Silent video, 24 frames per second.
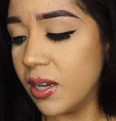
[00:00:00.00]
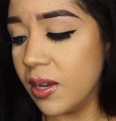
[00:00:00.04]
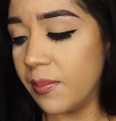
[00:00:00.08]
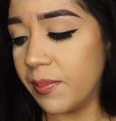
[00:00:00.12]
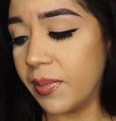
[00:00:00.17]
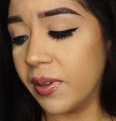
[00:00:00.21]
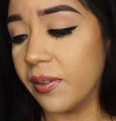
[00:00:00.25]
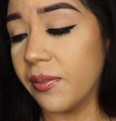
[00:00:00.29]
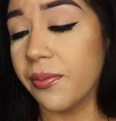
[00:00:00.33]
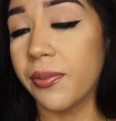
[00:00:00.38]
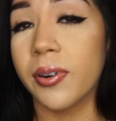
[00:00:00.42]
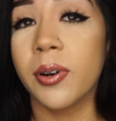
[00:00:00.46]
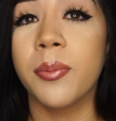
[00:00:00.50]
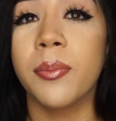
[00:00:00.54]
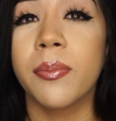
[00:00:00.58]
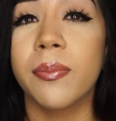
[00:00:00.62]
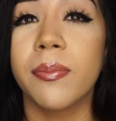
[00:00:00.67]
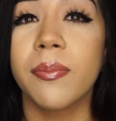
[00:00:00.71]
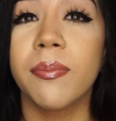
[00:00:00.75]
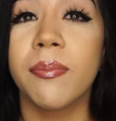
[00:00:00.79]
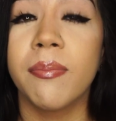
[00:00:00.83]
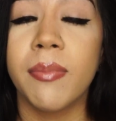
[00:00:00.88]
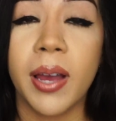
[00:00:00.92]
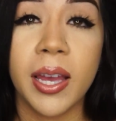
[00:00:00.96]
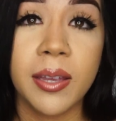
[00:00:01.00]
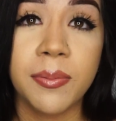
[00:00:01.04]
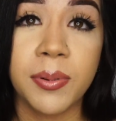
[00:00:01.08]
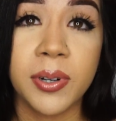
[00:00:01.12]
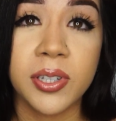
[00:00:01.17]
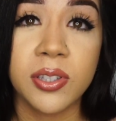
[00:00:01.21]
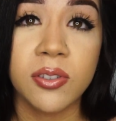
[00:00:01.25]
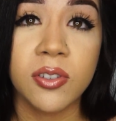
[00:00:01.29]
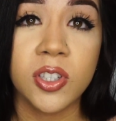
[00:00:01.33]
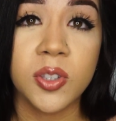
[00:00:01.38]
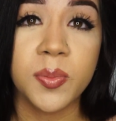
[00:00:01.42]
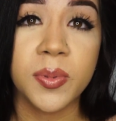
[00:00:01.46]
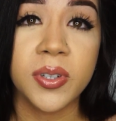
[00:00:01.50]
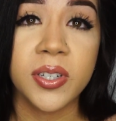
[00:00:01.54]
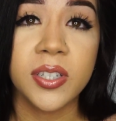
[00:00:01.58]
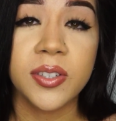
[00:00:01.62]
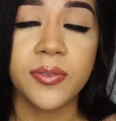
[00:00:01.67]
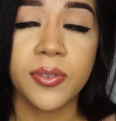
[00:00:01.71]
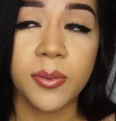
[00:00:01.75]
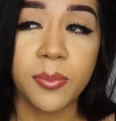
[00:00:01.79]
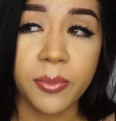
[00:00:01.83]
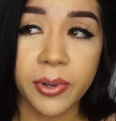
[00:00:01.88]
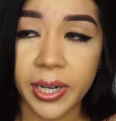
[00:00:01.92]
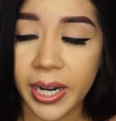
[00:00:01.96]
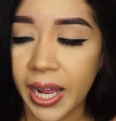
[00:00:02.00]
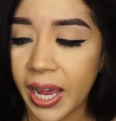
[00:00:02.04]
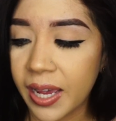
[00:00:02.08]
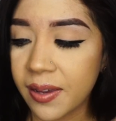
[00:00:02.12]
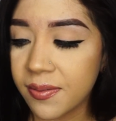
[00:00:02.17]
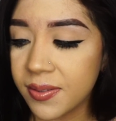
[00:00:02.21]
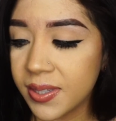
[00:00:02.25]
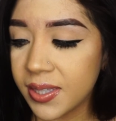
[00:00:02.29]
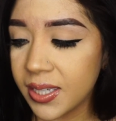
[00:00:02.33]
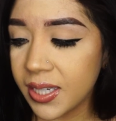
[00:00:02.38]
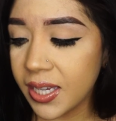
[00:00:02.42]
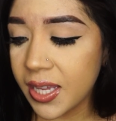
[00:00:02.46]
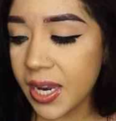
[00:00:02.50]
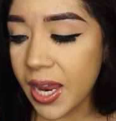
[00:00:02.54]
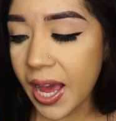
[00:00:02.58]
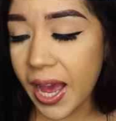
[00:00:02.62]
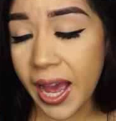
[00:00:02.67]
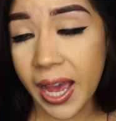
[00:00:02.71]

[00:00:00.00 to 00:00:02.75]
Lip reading: But from my personal experience, from what I've seen,